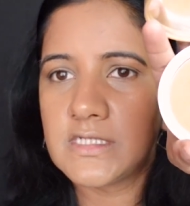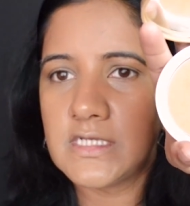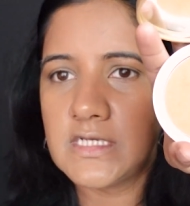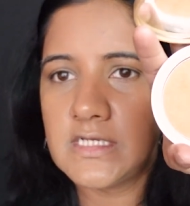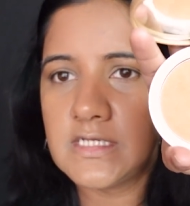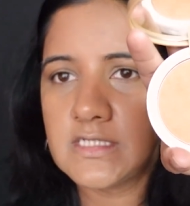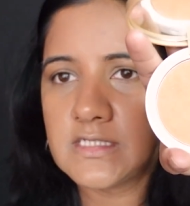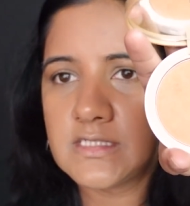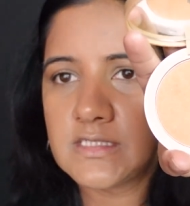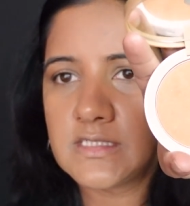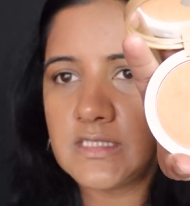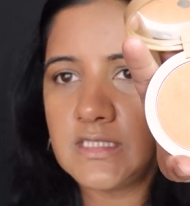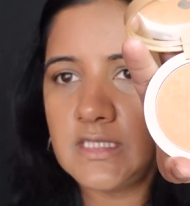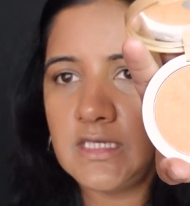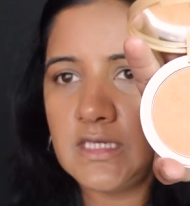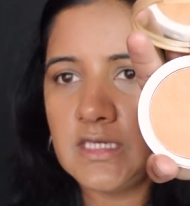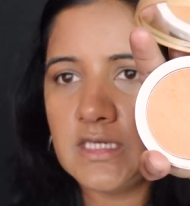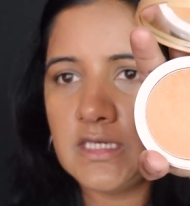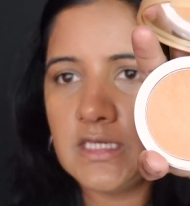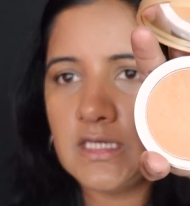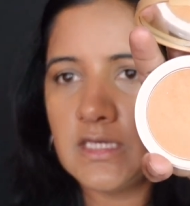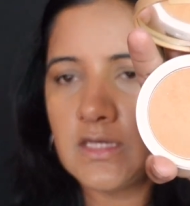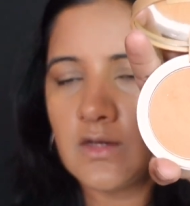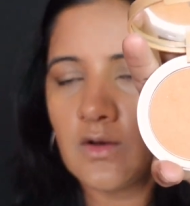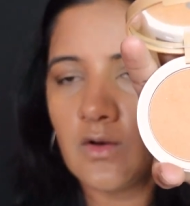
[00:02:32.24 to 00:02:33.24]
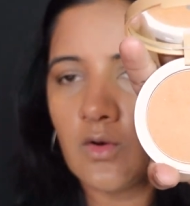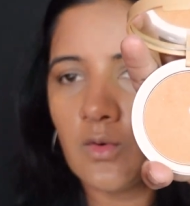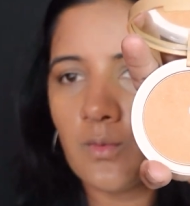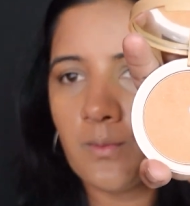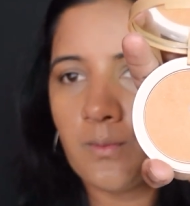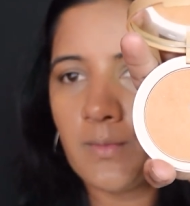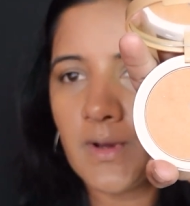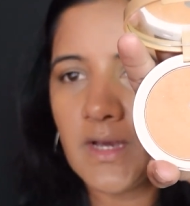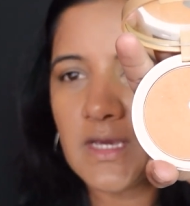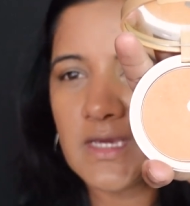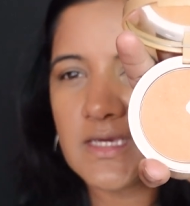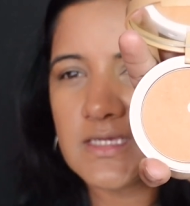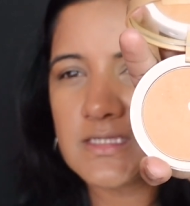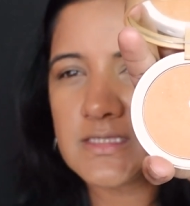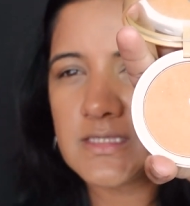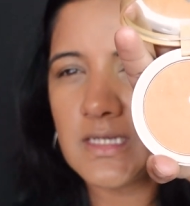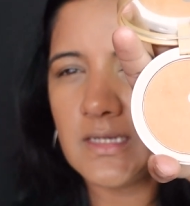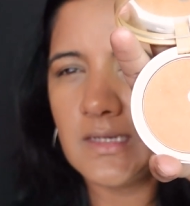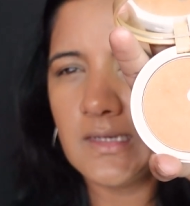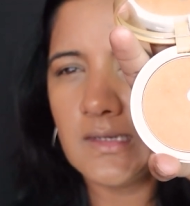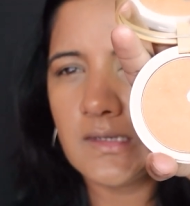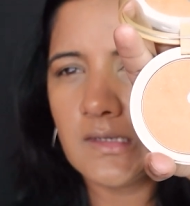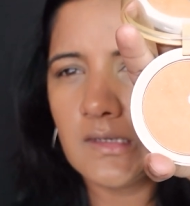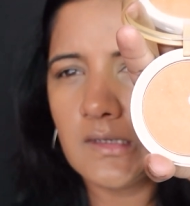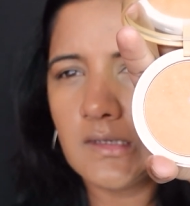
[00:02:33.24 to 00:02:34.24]
is the compact. It's a
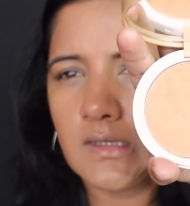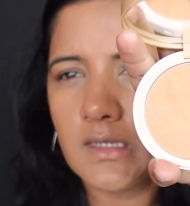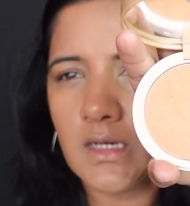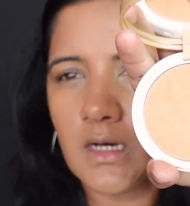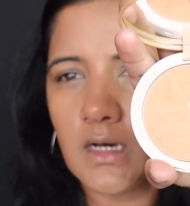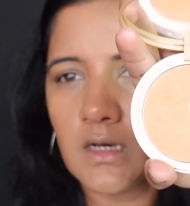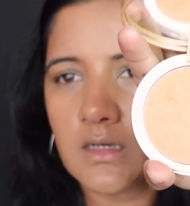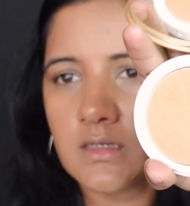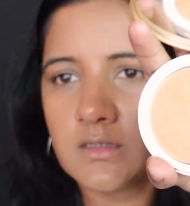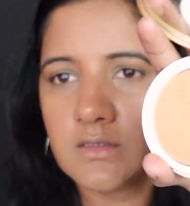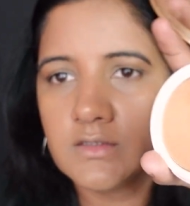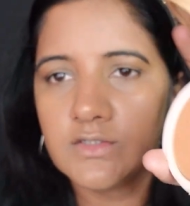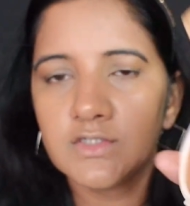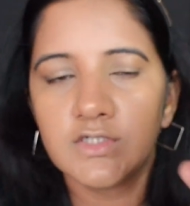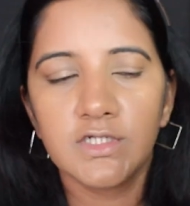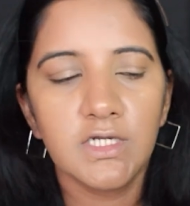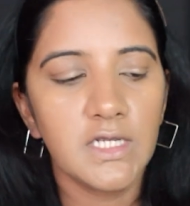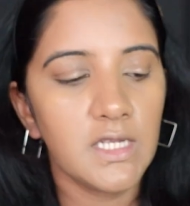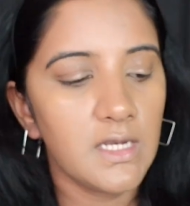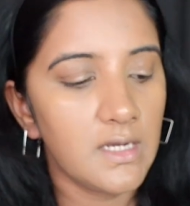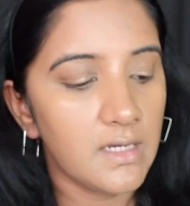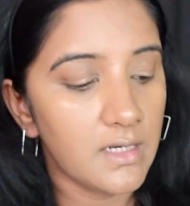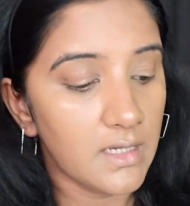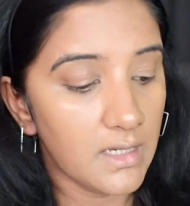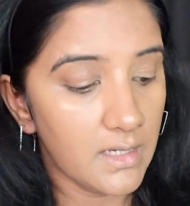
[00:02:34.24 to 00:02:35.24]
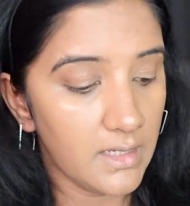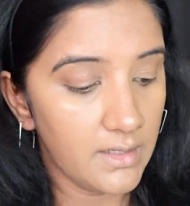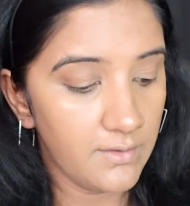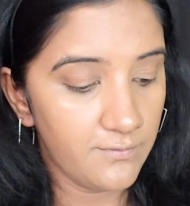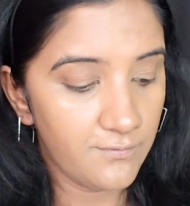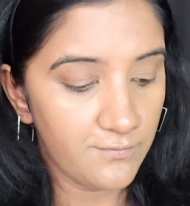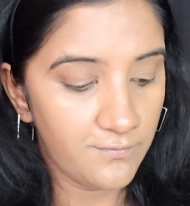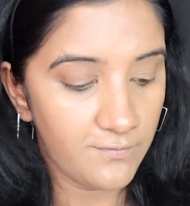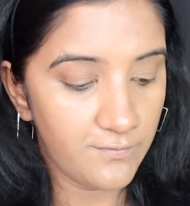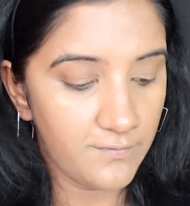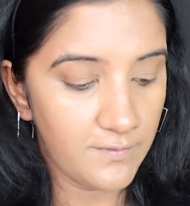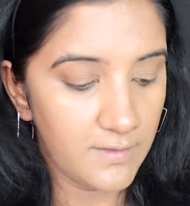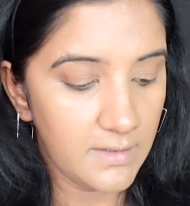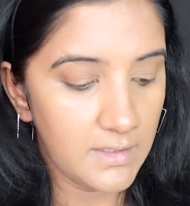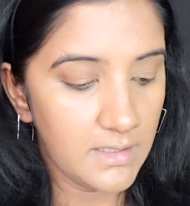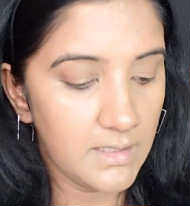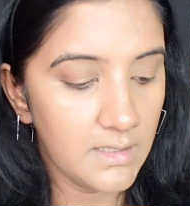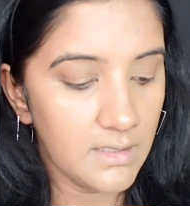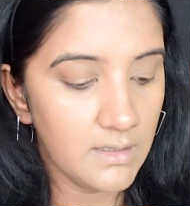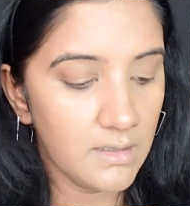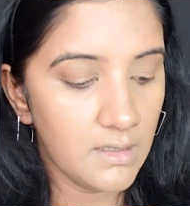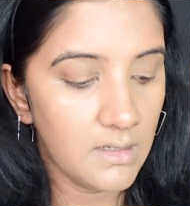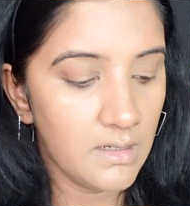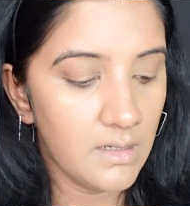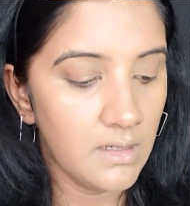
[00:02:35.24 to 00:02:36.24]
little darker shade, I
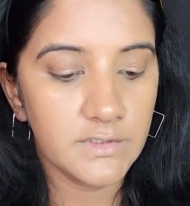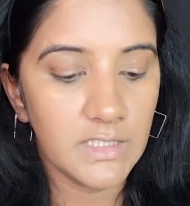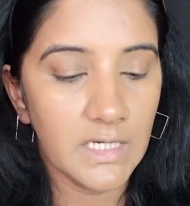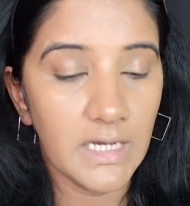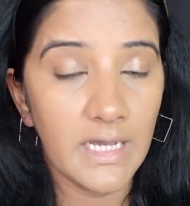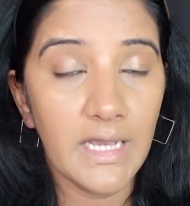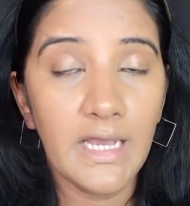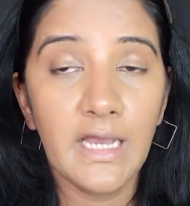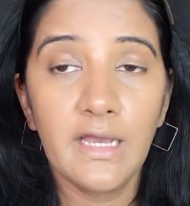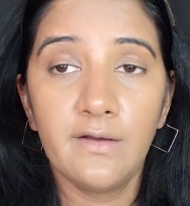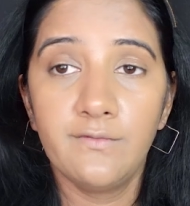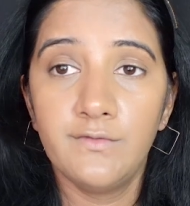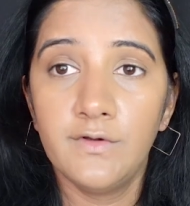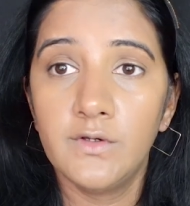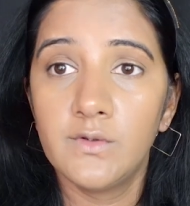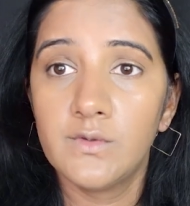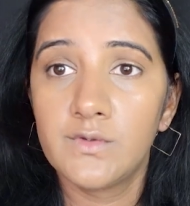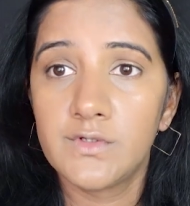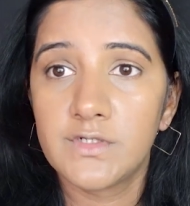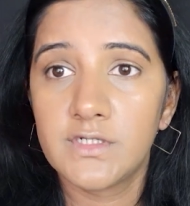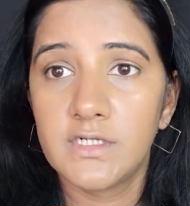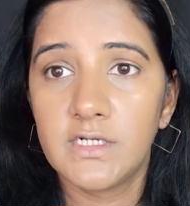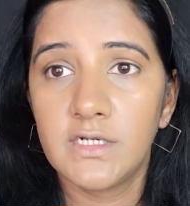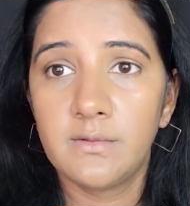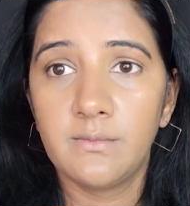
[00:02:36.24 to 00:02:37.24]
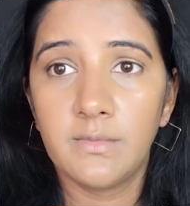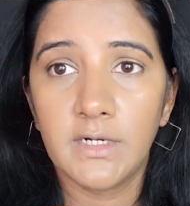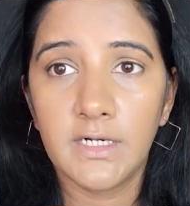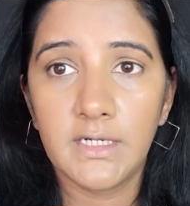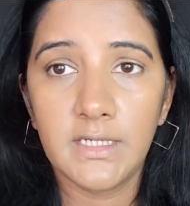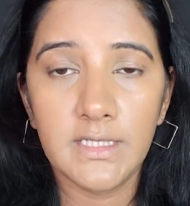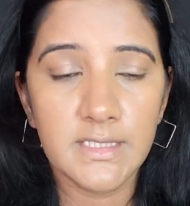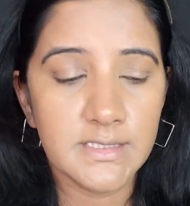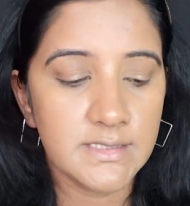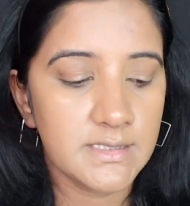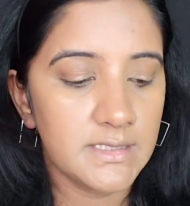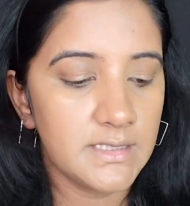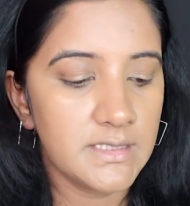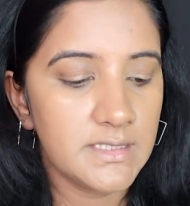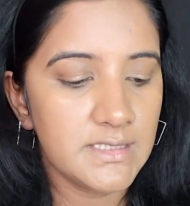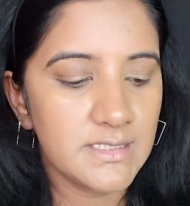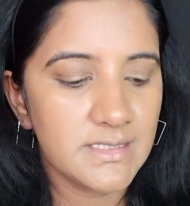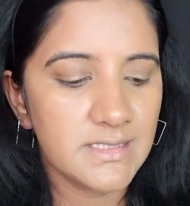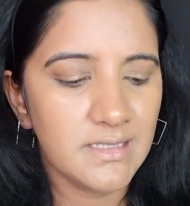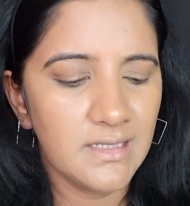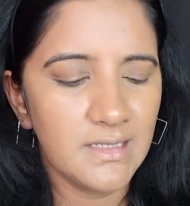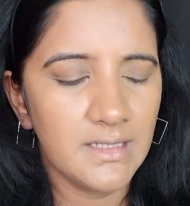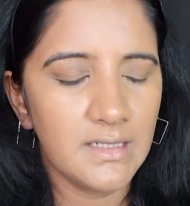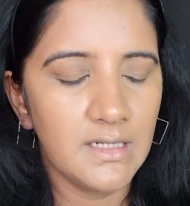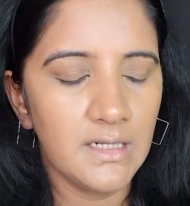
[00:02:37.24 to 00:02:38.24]
feel. Yeah, I have used it, but yes, it is
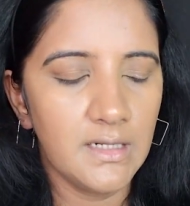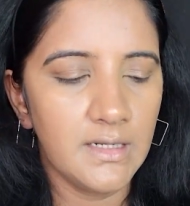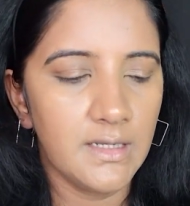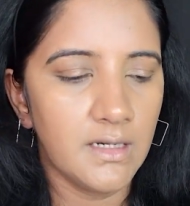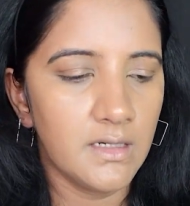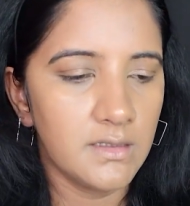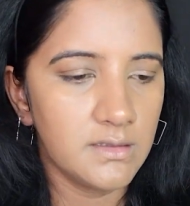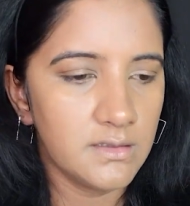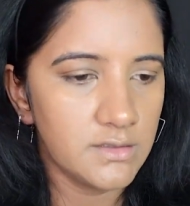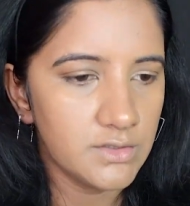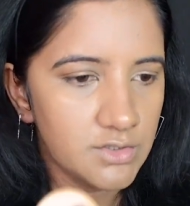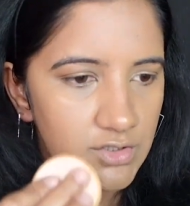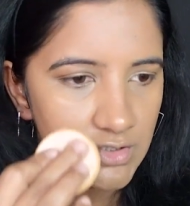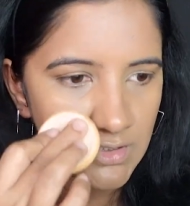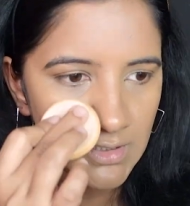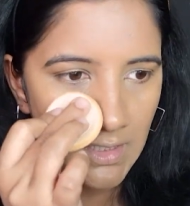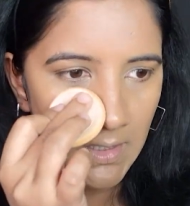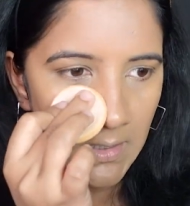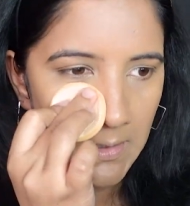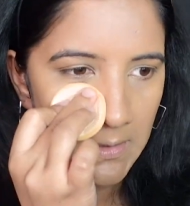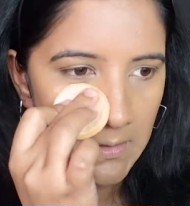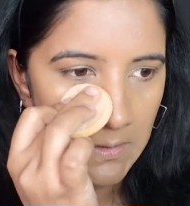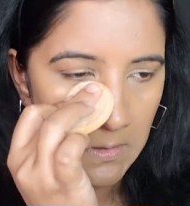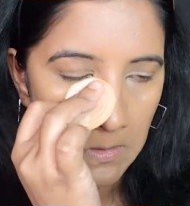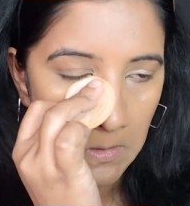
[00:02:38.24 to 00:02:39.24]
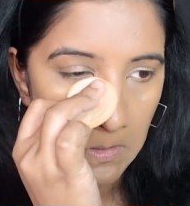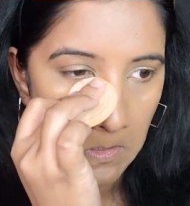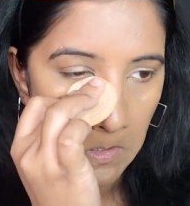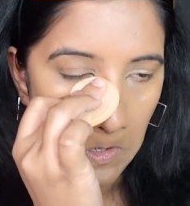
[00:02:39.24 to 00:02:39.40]
a little darker shade.